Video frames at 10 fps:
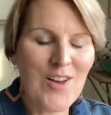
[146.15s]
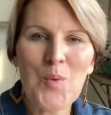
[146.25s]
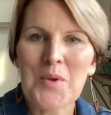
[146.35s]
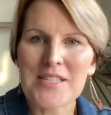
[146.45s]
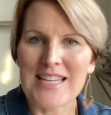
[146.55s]

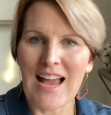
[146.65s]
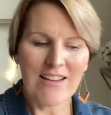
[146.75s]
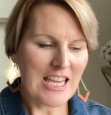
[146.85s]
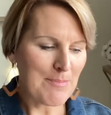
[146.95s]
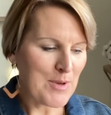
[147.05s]
We'll see. I'll
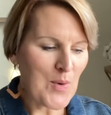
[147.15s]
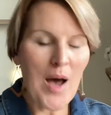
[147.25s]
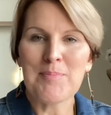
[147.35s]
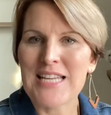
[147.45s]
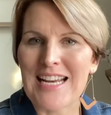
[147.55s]
keep you
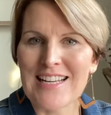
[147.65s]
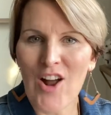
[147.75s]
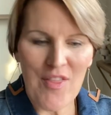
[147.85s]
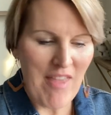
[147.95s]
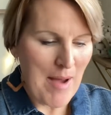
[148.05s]
updated
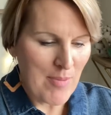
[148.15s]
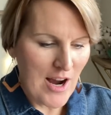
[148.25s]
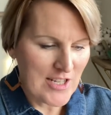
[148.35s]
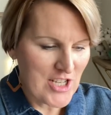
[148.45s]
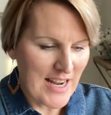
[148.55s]
on that
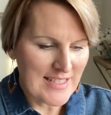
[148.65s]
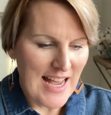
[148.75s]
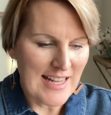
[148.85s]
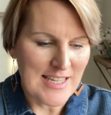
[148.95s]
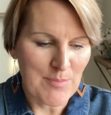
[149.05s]
project
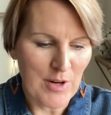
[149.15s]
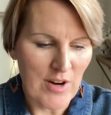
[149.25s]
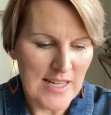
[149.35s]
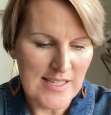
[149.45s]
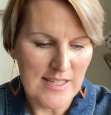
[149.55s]
as it
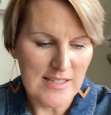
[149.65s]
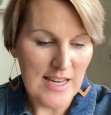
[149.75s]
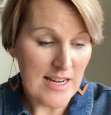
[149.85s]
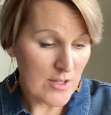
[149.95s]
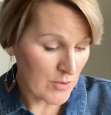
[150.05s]
progresses.
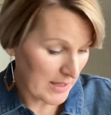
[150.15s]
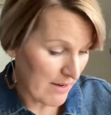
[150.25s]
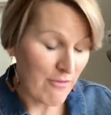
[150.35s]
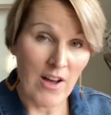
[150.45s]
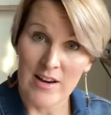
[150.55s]
It is really
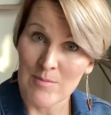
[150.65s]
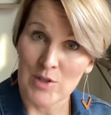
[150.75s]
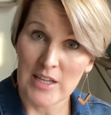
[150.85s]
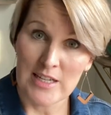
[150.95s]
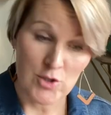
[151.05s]
fun. I'm
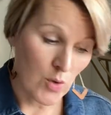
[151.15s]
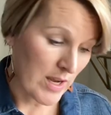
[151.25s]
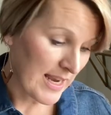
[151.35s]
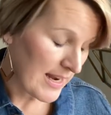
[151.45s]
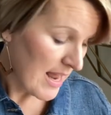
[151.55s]
really
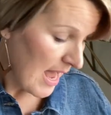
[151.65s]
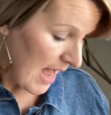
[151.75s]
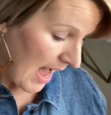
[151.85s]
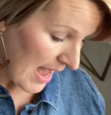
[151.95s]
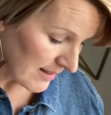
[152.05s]
enjoying it.
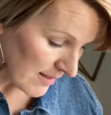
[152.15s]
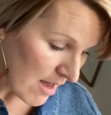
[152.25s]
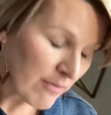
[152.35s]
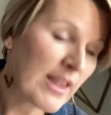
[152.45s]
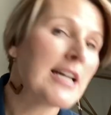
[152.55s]
I
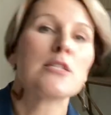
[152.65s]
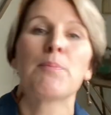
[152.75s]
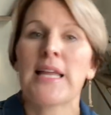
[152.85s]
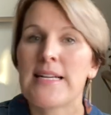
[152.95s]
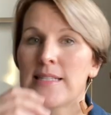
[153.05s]
love that it's
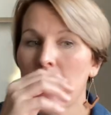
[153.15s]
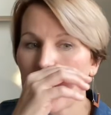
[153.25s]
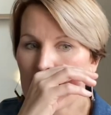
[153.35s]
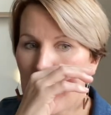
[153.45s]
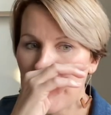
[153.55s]
plain
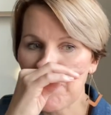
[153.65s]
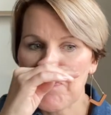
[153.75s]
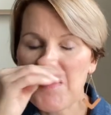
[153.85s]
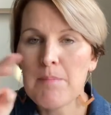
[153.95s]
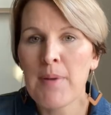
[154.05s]
stockinette,
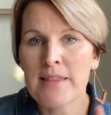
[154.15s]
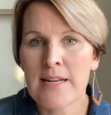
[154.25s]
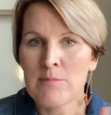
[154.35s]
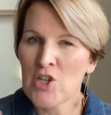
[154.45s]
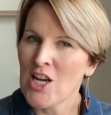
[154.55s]
but that
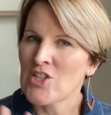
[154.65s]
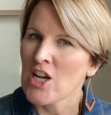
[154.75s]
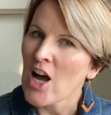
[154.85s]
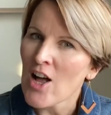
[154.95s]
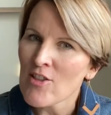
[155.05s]
I'm changing
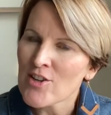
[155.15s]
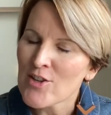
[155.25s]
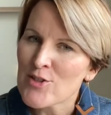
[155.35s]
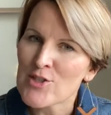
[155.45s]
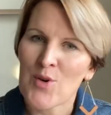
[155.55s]

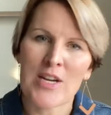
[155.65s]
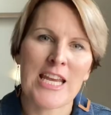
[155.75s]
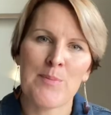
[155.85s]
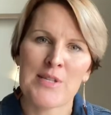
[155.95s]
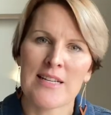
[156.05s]
colors, so it
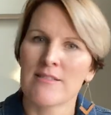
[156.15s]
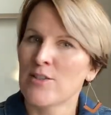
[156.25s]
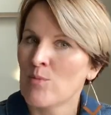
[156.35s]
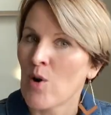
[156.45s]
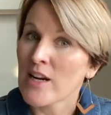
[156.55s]
keeps it a
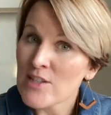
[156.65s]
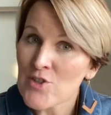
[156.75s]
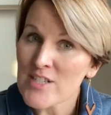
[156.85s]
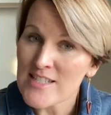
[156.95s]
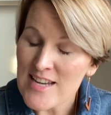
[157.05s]
little more
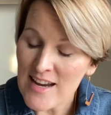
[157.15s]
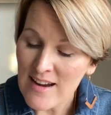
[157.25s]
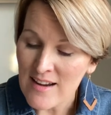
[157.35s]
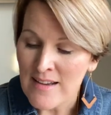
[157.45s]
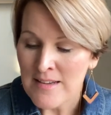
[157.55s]

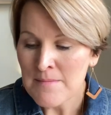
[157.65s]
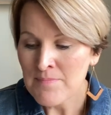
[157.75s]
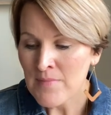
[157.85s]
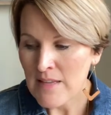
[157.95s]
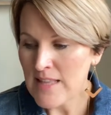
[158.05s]
interesting.
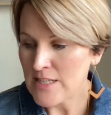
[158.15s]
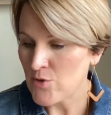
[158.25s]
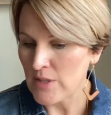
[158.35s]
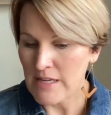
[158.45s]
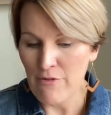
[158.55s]
That's
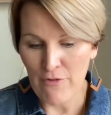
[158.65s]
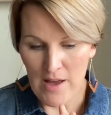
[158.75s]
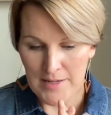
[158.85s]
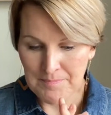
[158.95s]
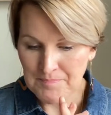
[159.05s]
really
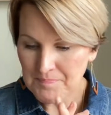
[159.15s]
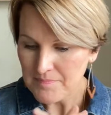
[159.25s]
fun.